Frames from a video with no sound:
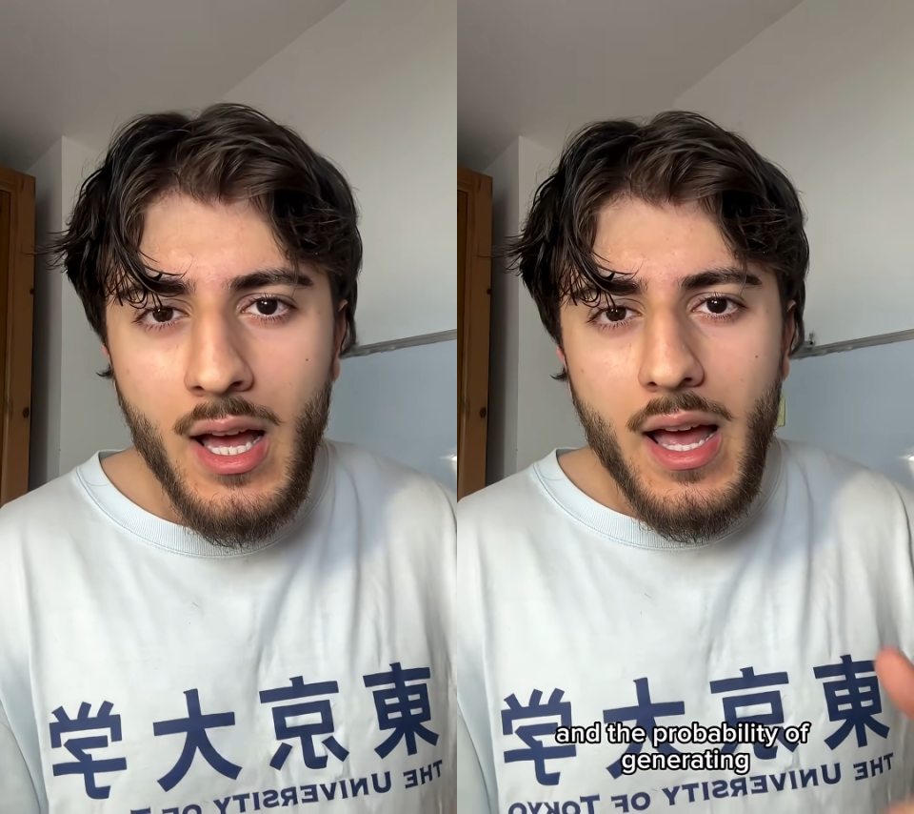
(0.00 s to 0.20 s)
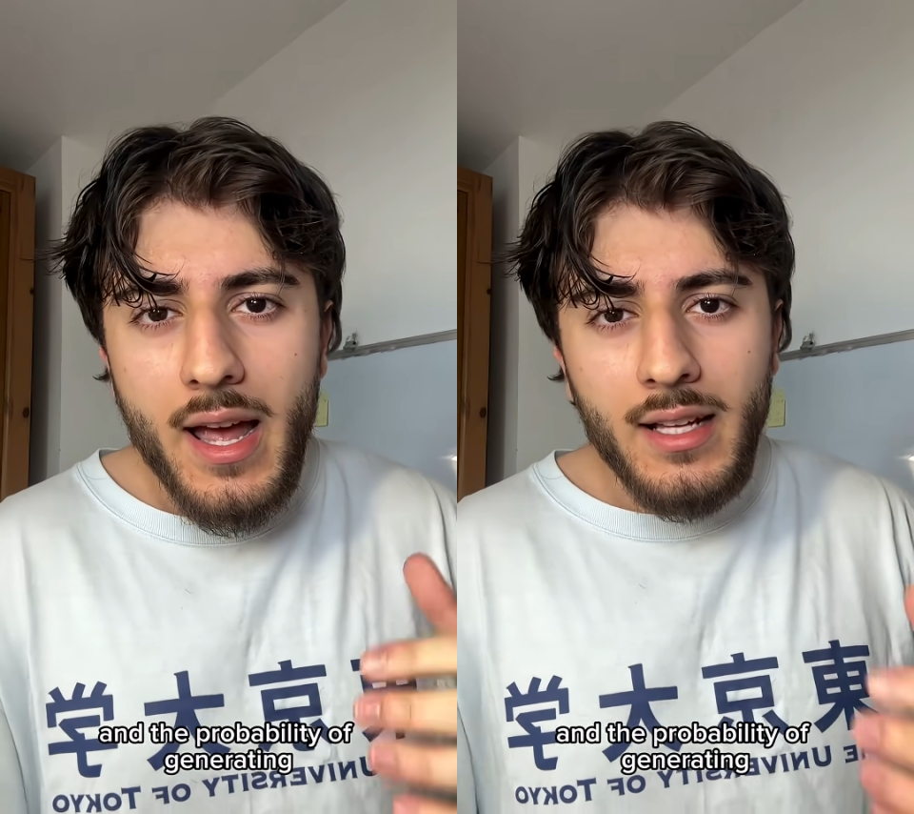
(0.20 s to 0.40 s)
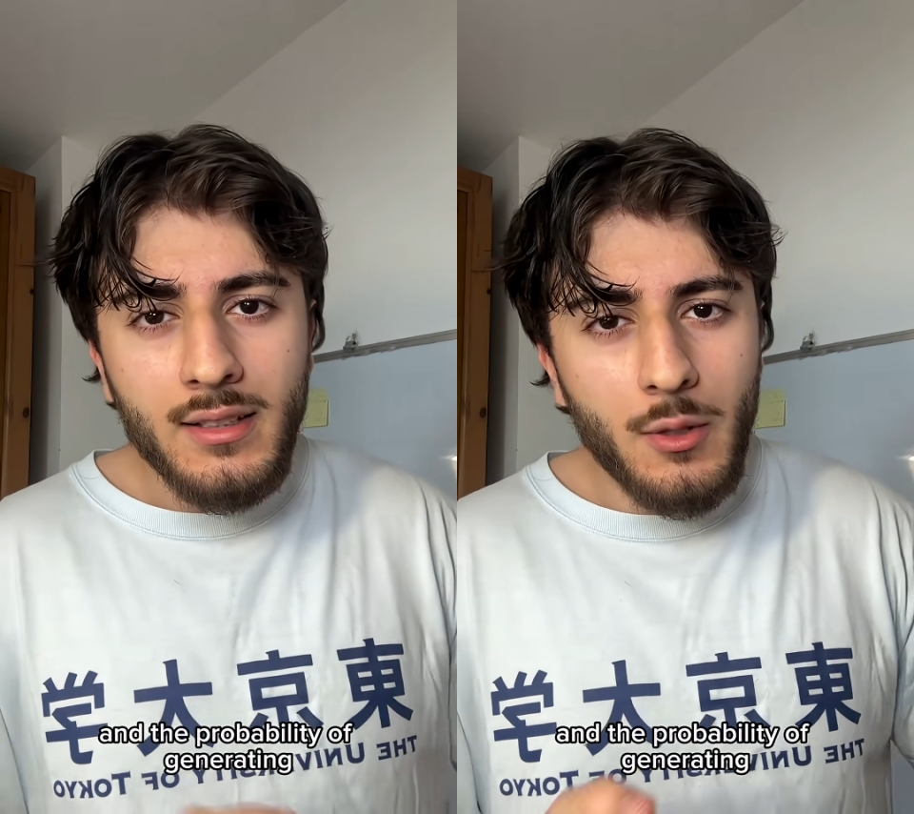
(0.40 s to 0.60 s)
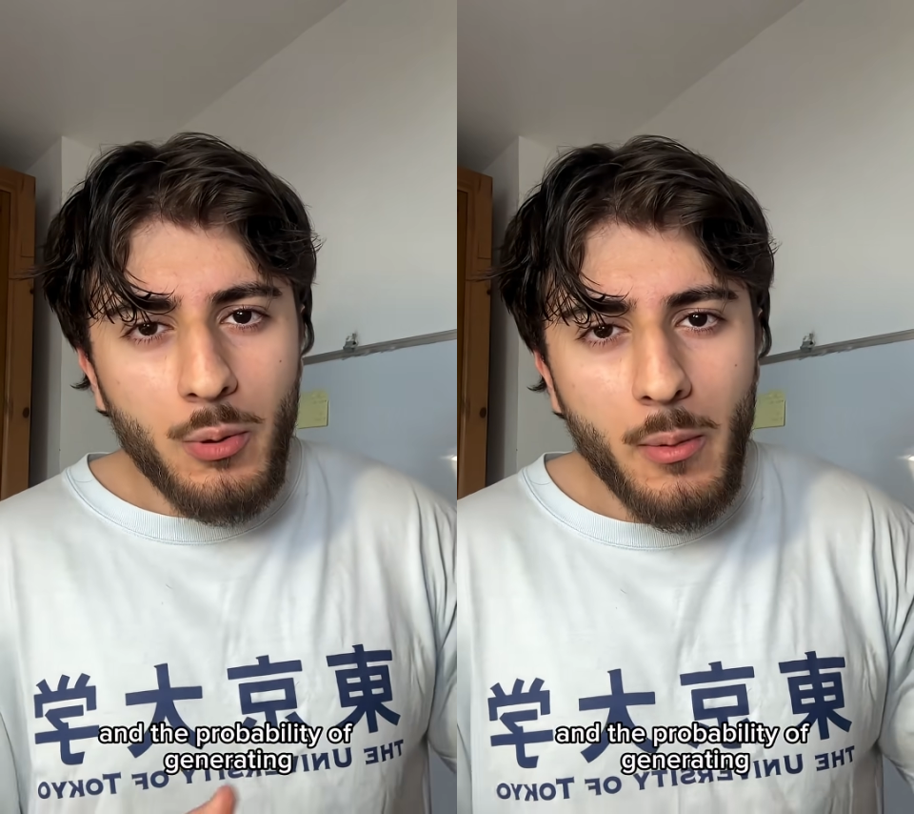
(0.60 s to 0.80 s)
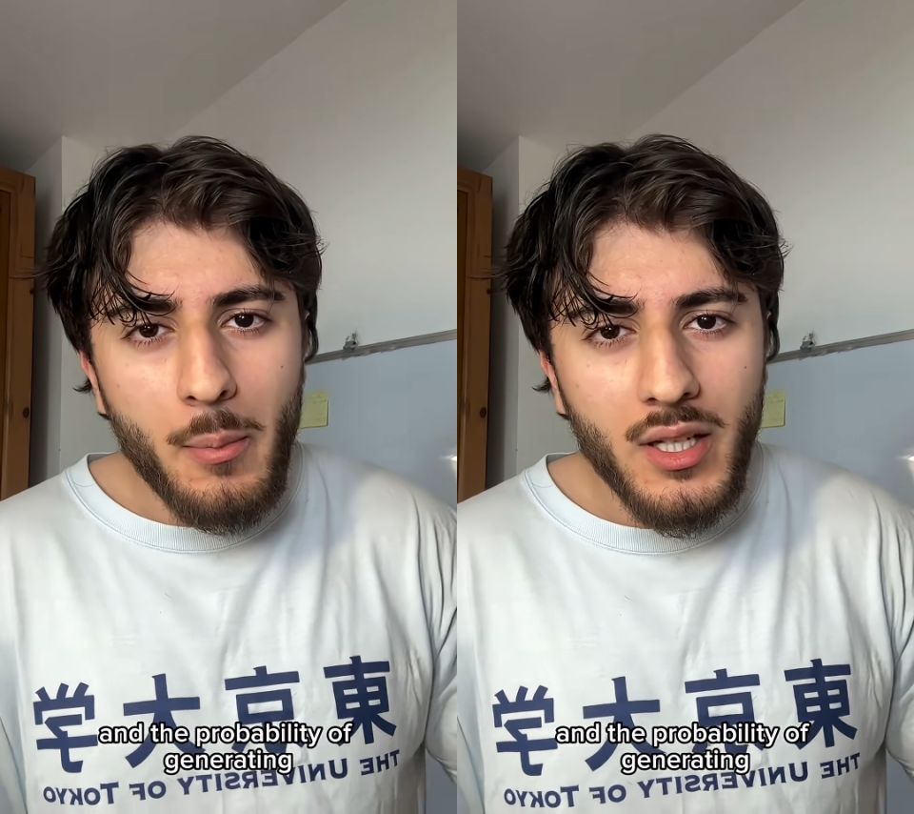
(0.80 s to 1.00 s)
and the
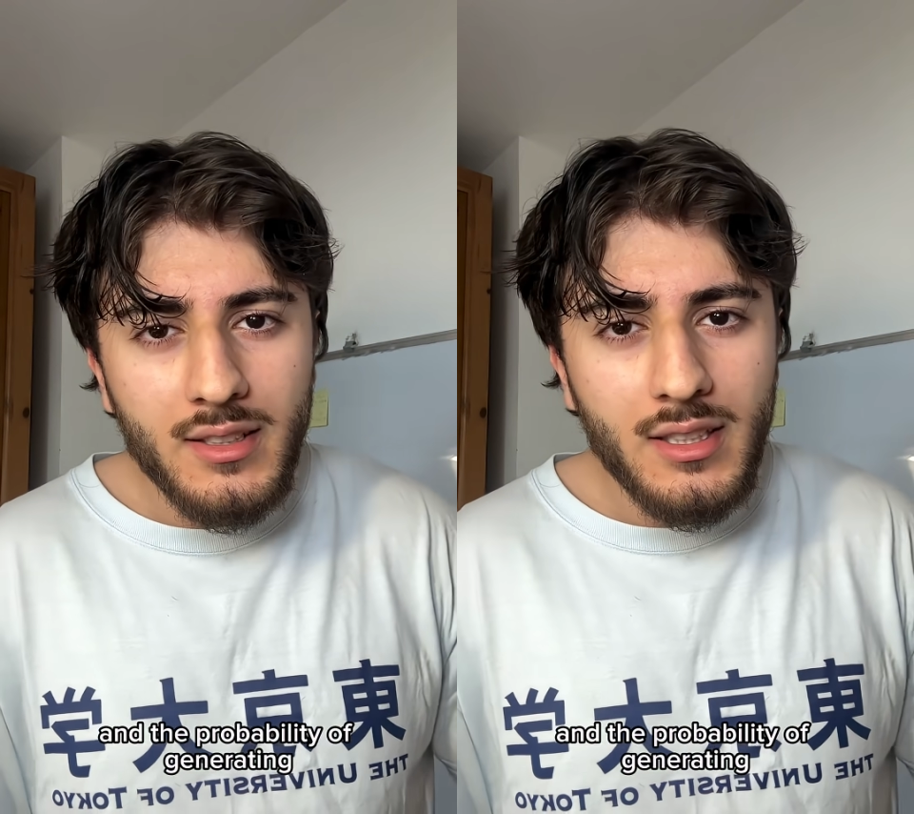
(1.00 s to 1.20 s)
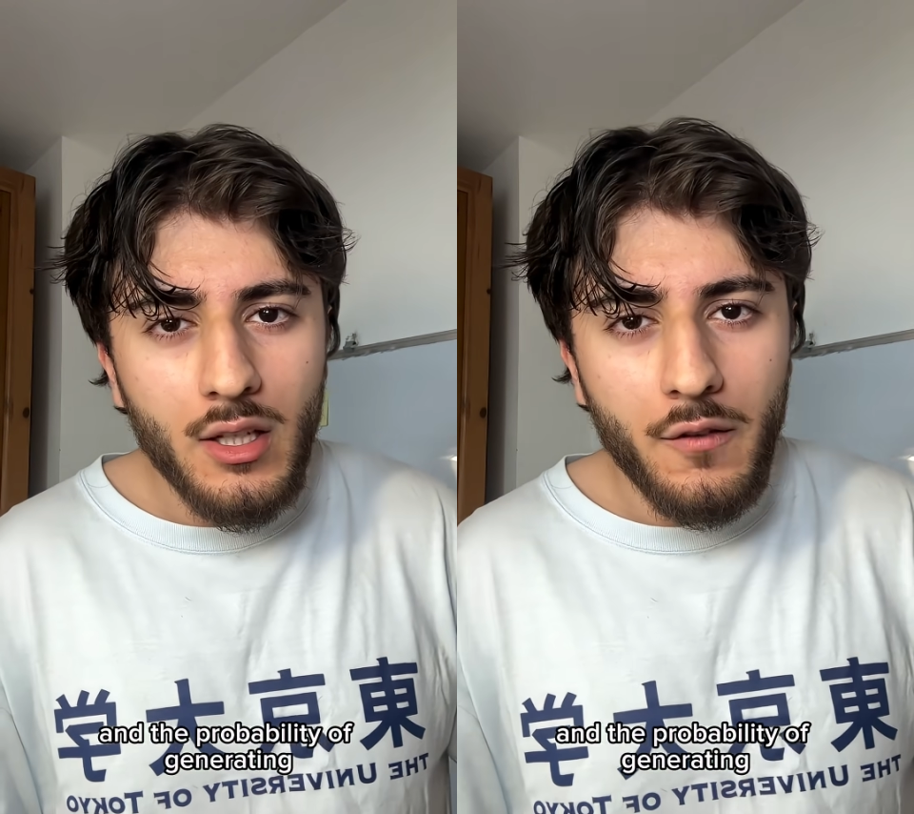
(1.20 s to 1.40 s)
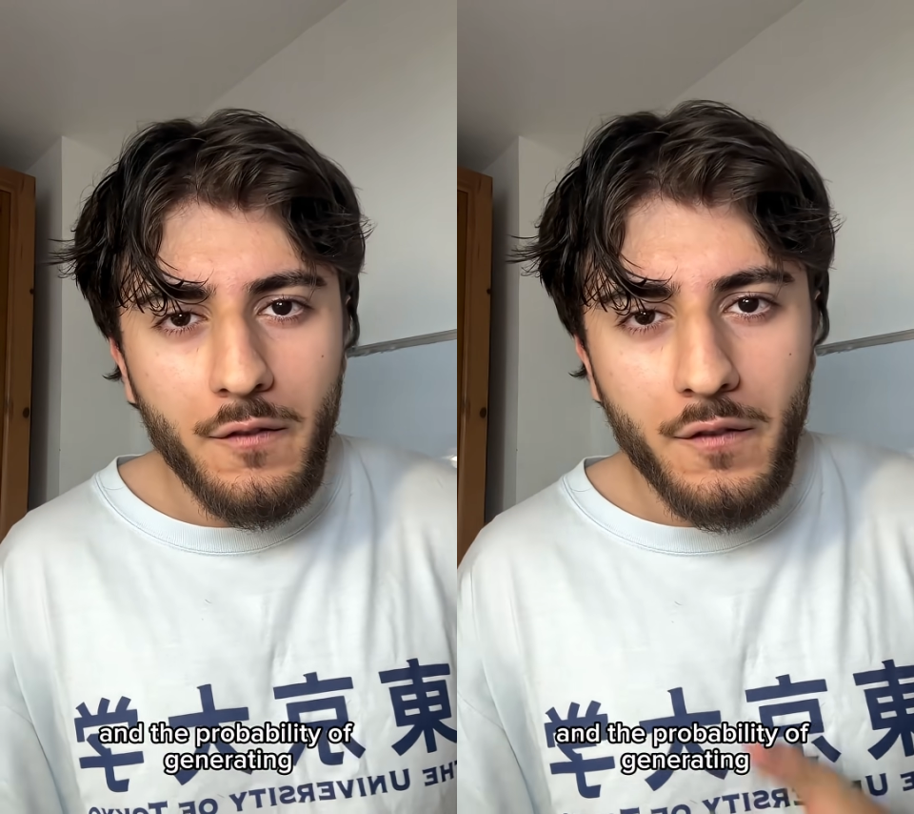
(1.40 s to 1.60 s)
probability of